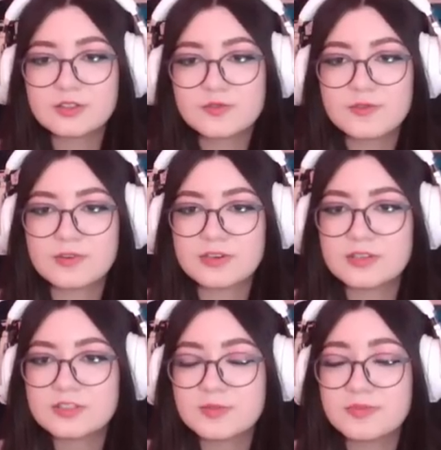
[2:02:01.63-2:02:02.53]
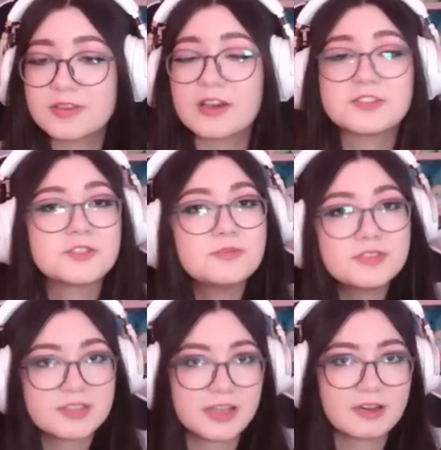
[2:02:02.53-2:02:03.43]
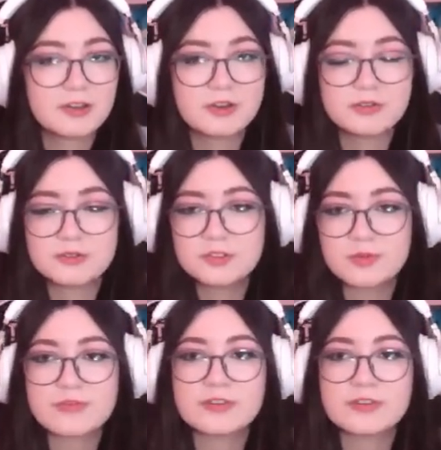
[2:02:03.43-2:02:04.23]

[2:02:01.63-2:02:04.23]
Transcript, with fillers: looked for some custom design codes.